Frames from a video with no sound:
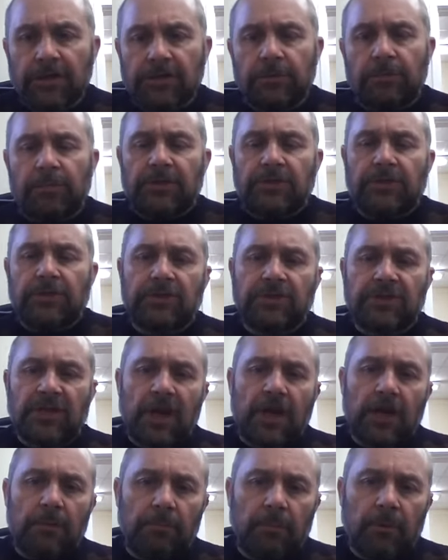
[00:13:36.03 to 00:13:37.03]
to be
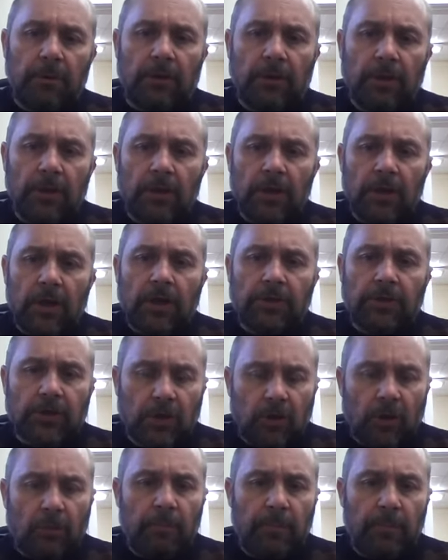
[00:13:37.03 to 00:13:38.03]
sustainable as a
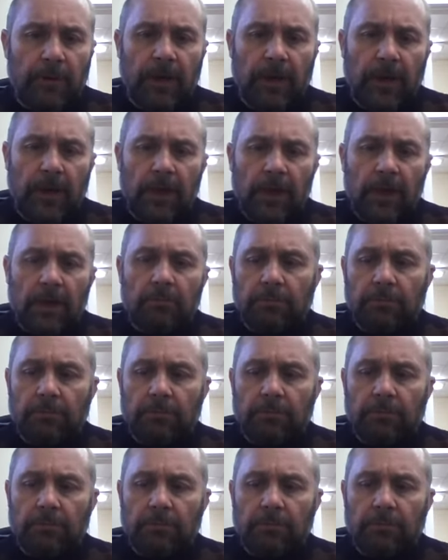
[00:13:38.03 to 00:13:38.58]
company,